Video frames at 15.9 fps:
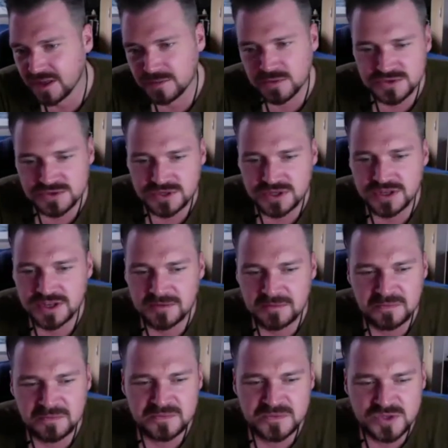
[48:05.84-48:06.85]
a
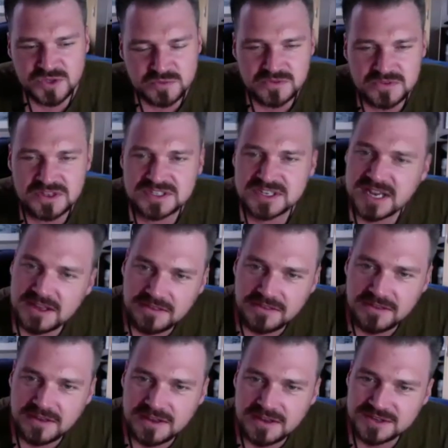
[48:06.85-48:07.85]
Muslim, someone that's
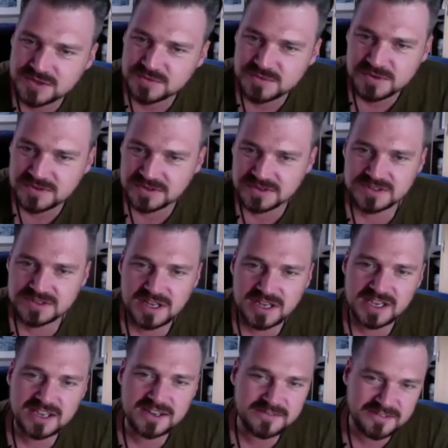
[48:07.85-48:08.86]
atheist, someone that's
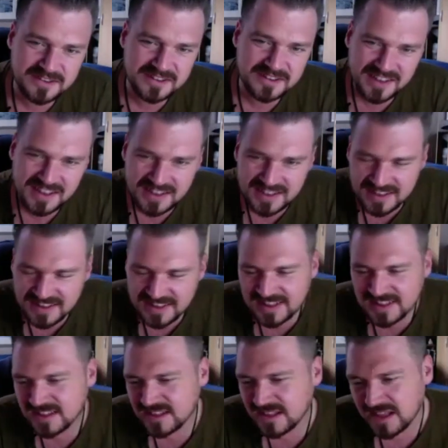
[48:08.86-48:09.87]
like a very
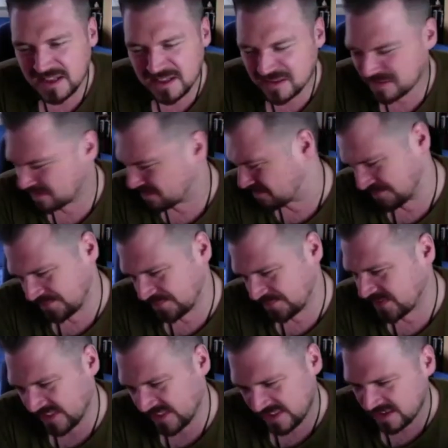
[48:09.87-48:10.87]
like
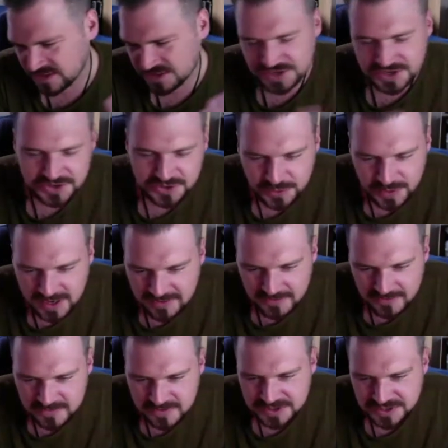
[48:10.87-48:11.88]
turned away
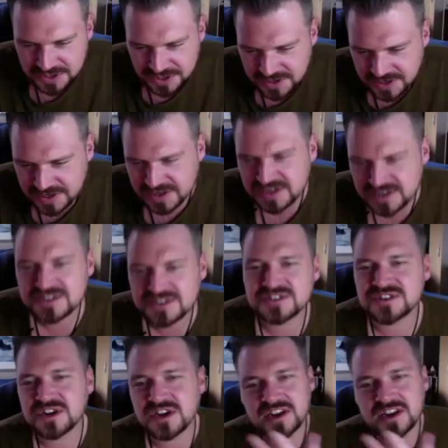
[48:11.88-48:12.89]
from the
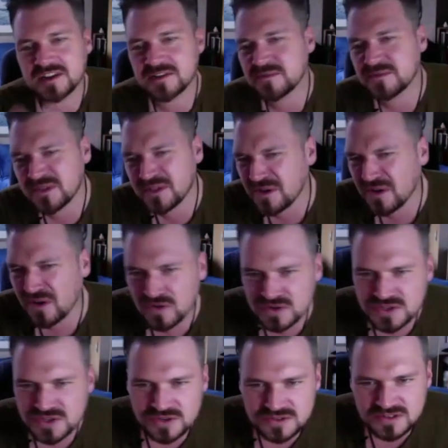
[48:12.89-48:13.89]
church, all
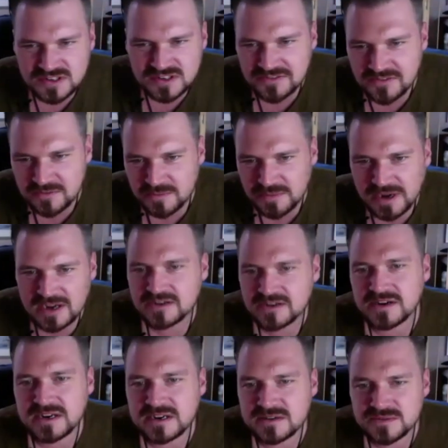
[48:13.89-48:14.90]
sorts of different
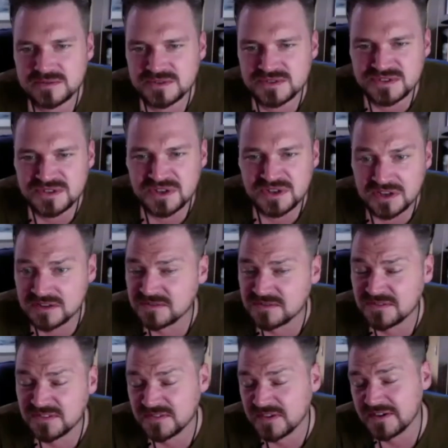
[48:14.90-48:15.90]
backgrounds,
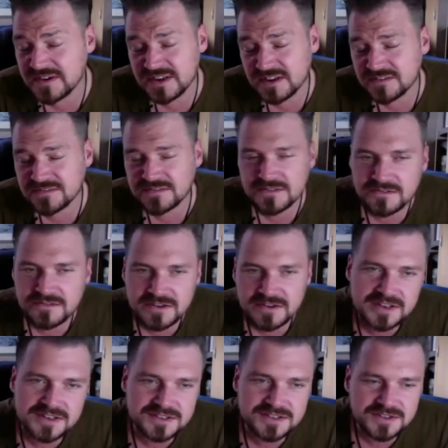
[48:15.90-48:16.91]
and for very different
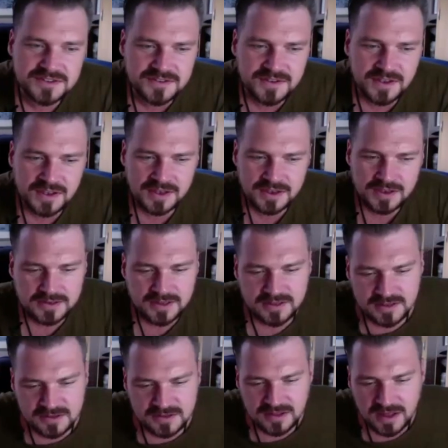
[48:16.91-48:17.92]
reasons.
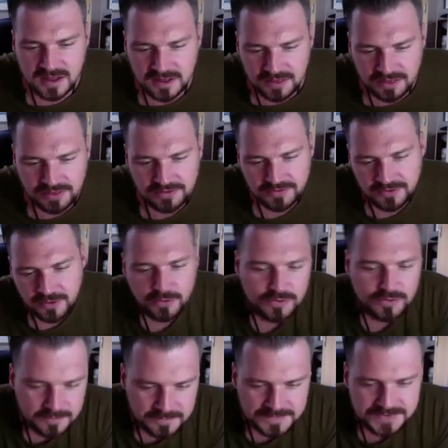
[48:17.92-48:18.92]
And they like
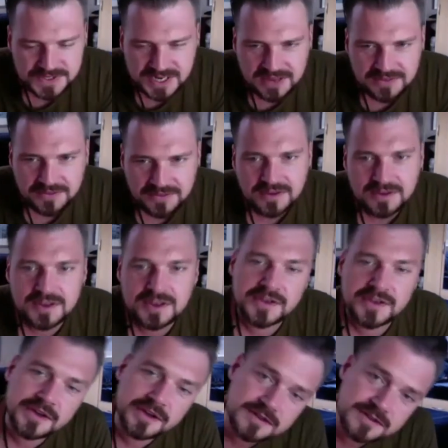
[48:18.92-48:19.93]
throw them together
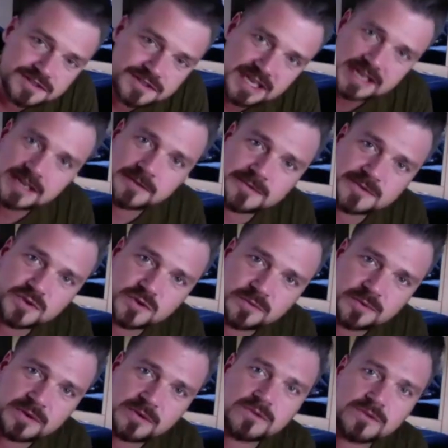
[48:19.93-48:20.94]
and send them to a
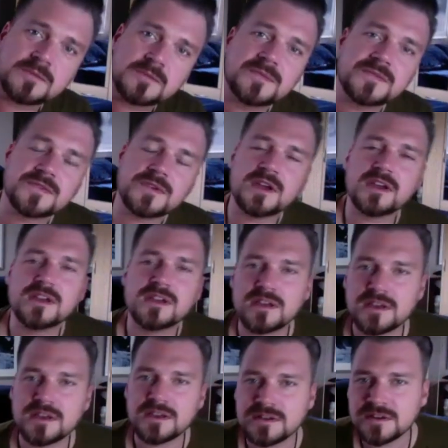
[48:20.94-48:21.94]
pilgrim
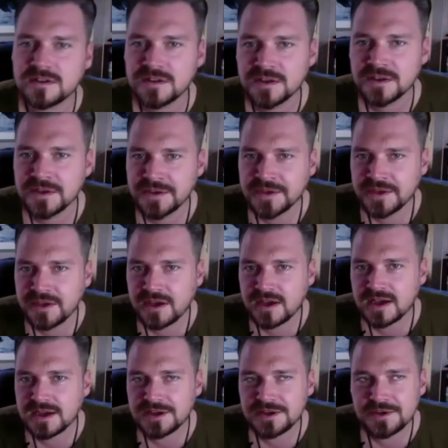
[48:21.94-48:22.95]
site. And
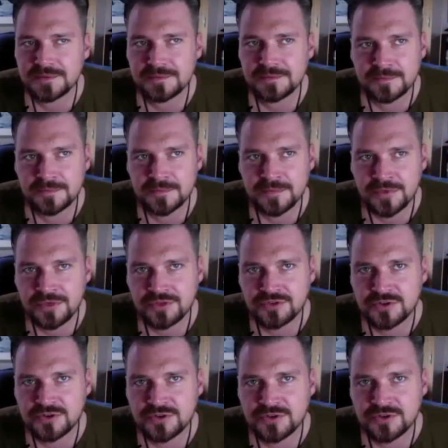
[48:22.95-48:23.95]

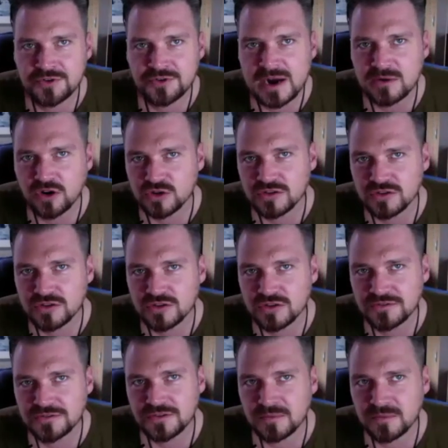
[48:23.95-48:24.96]
throughout all
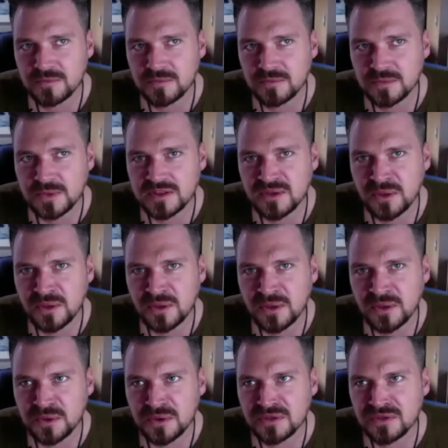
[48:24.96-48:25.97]
of them, like
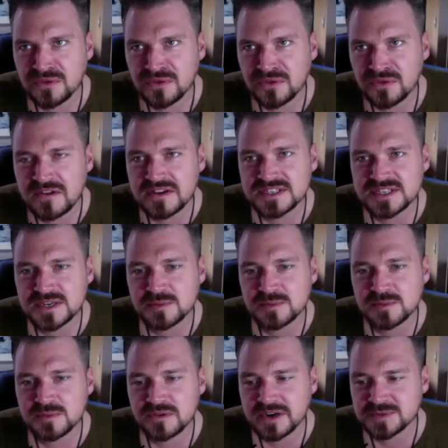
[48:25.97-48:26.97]
the very
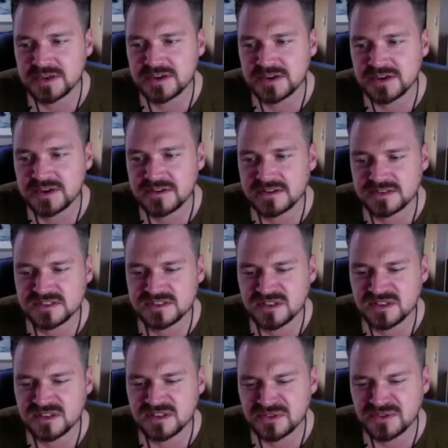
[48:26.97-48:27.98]
similar
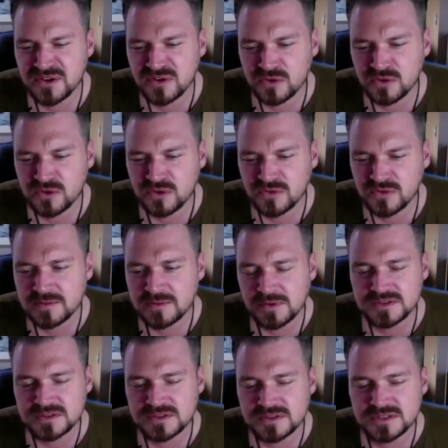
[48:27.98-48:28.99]
experiences, that they're all very
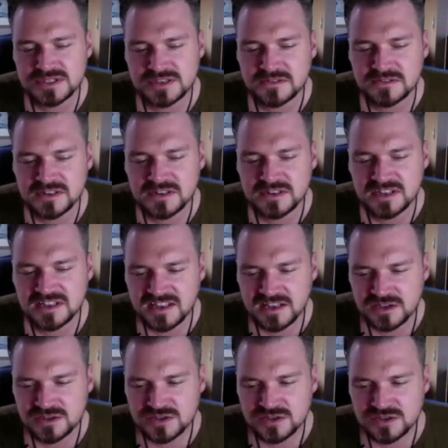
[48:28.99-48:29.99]
positive, and it
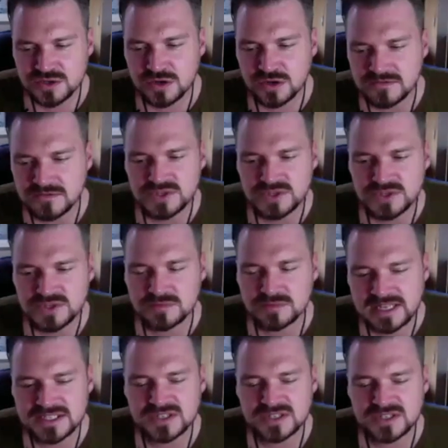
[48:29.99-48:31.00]
sort of doesn't
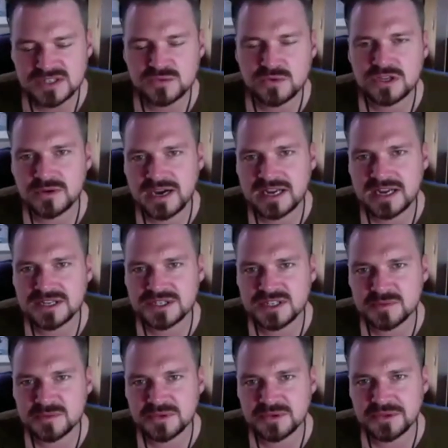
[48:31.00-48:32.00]
matter what you
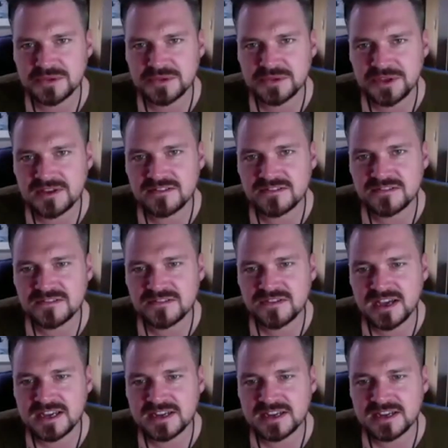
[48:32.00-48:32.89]
actually believe.